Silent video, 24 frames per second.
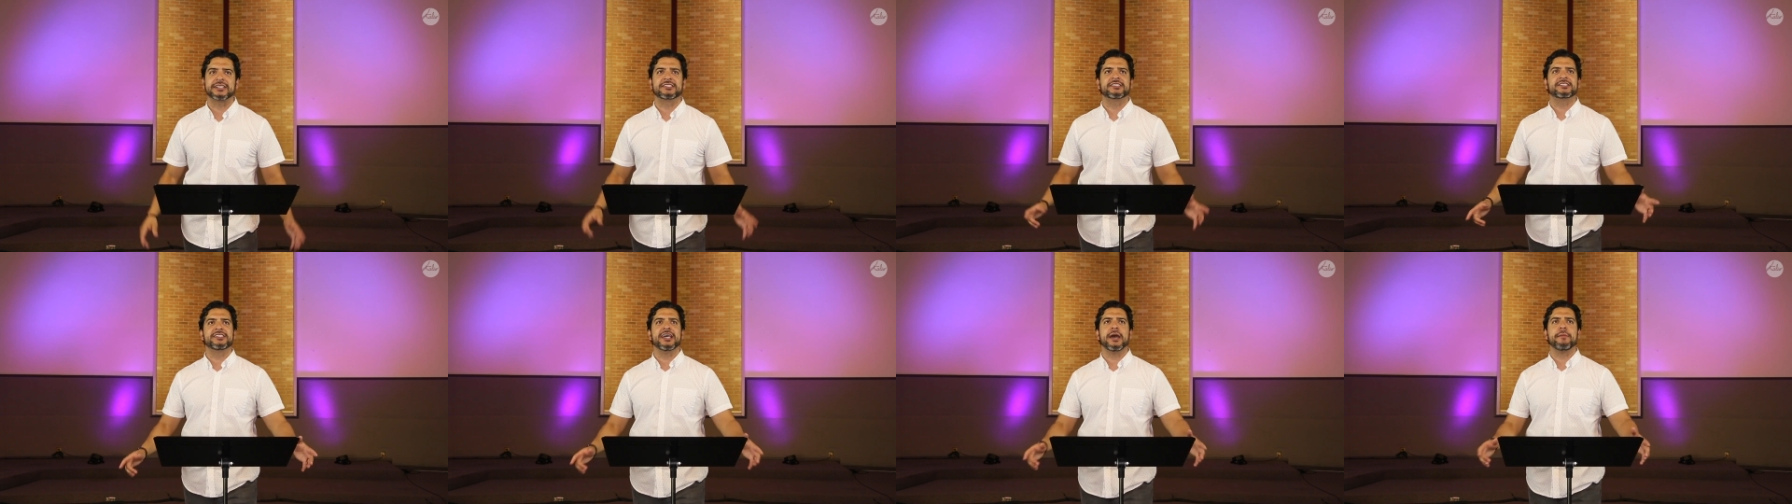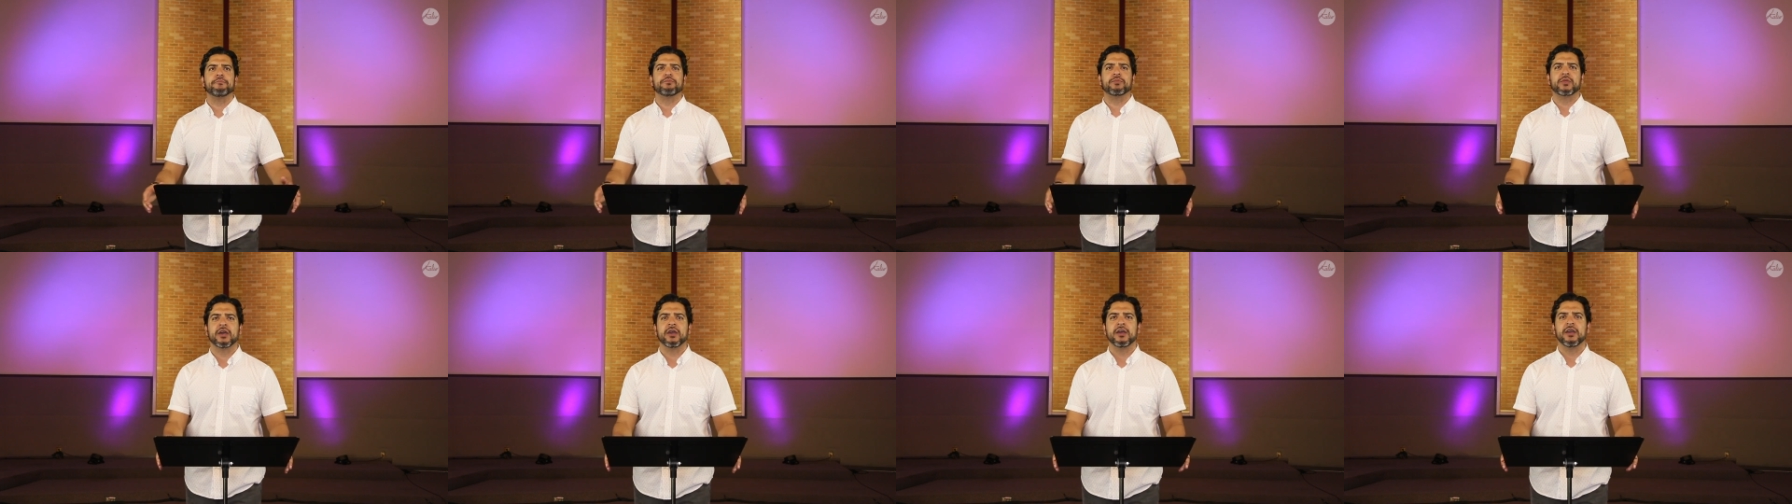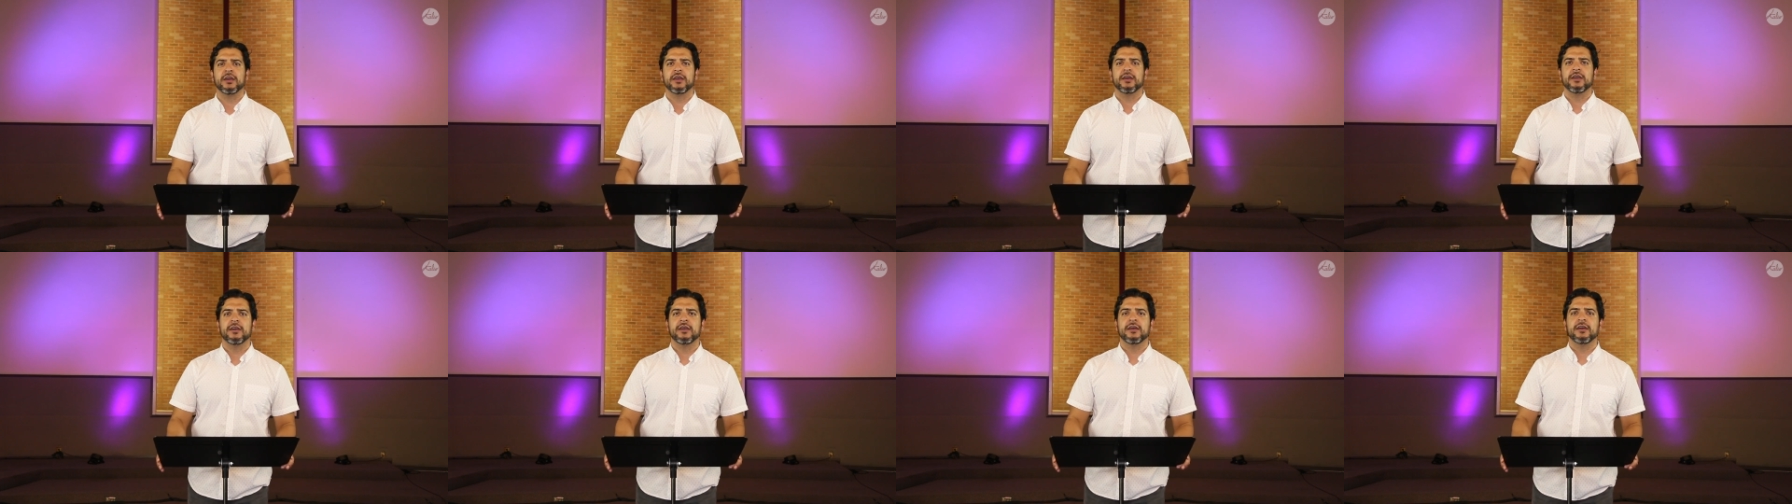except
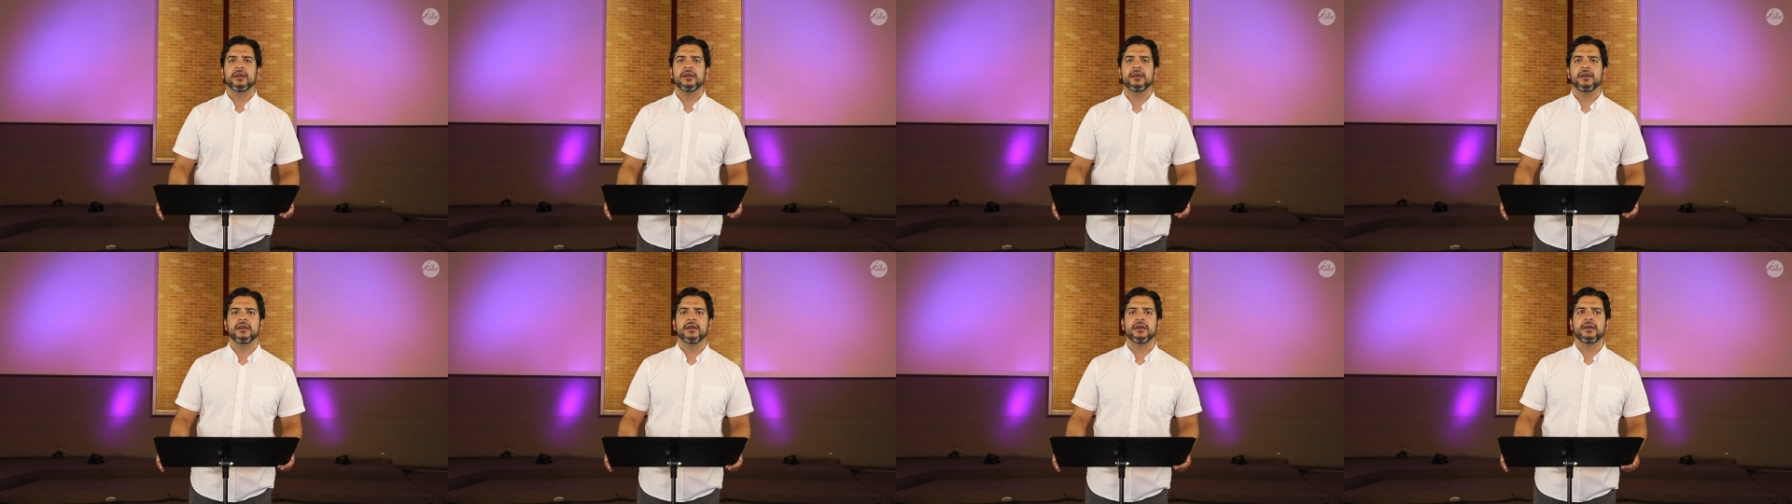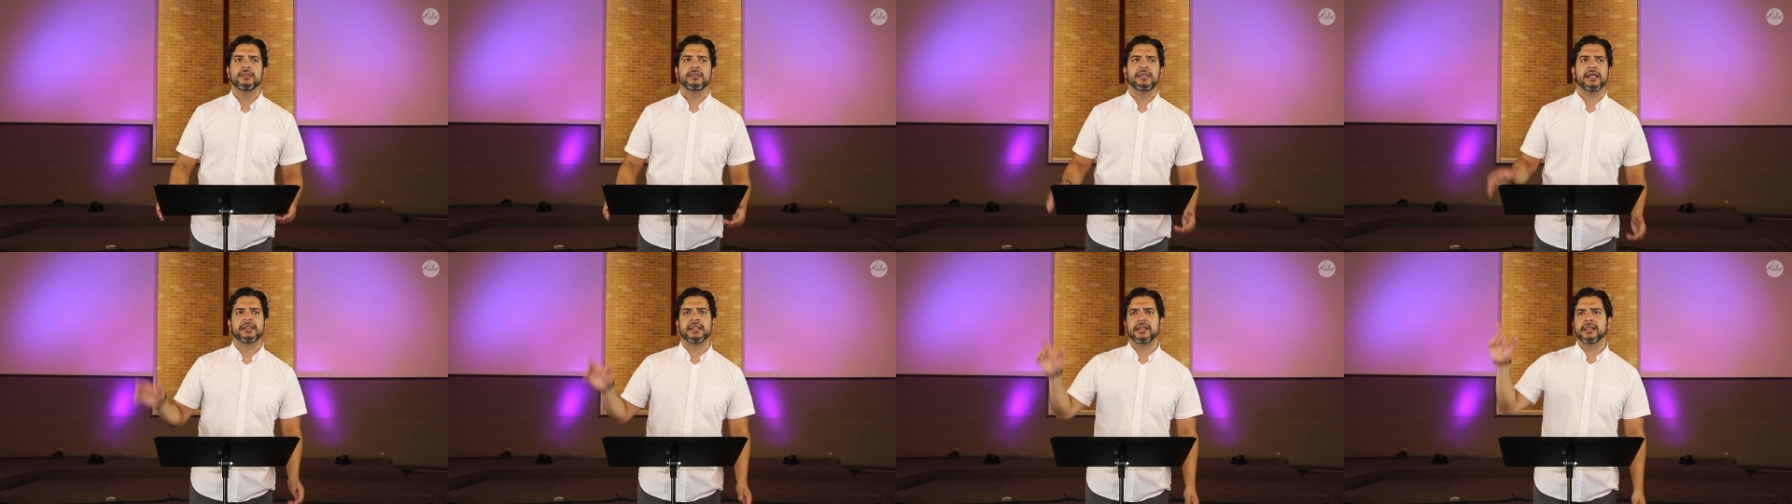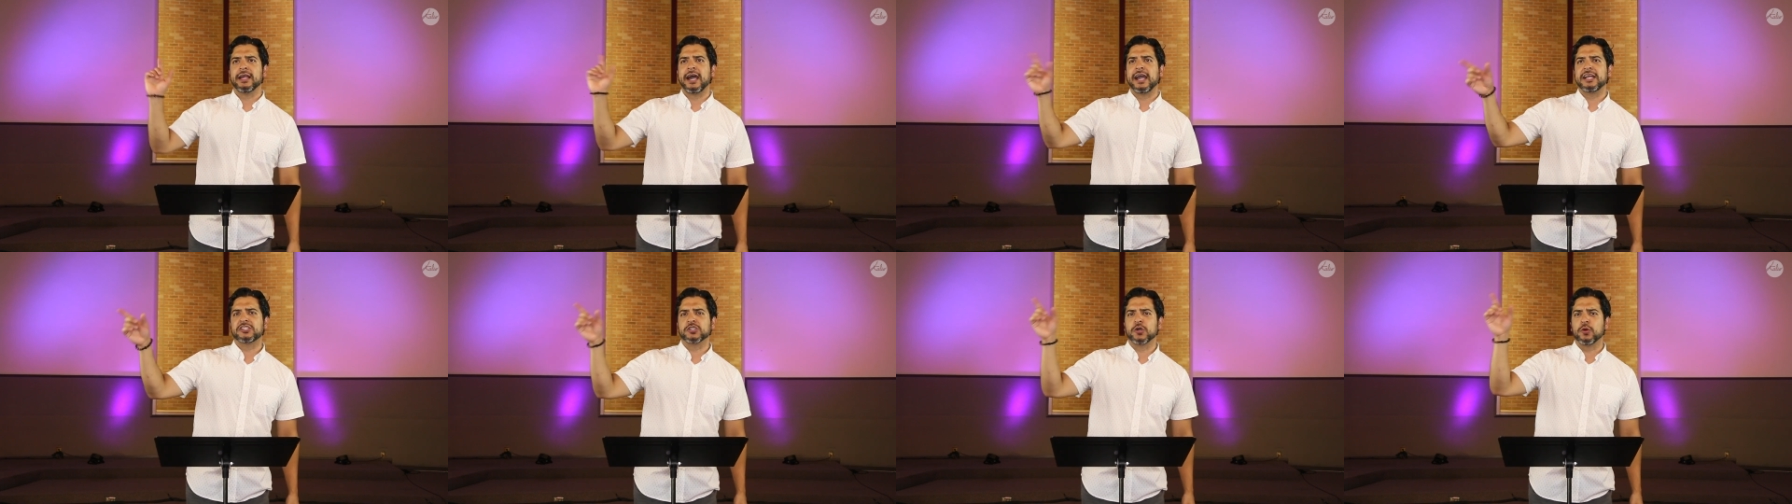that the
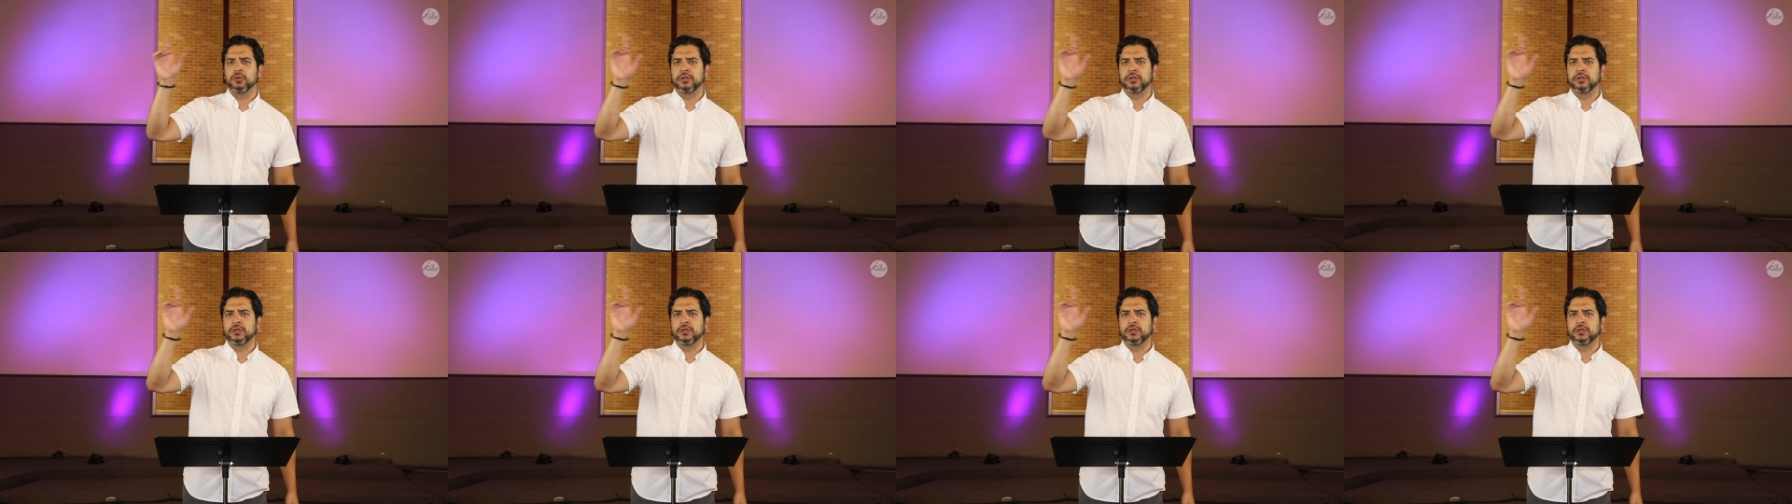lights